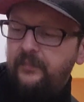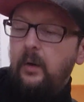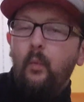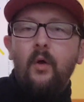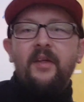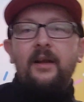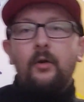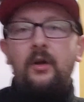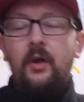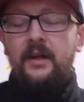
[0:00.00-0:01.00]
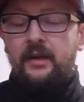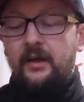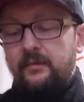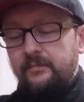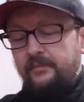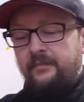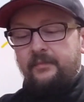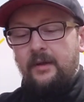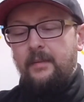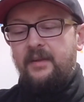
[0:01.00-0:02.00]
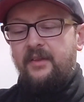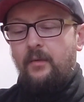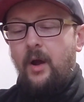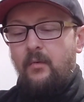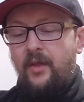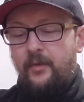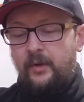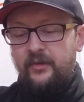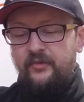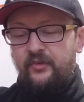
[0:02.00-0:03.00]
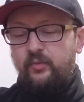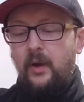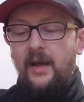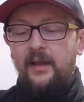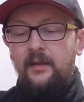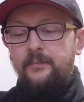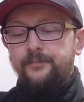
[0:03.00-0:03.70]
what they look like. And I mean, there are other ones as well,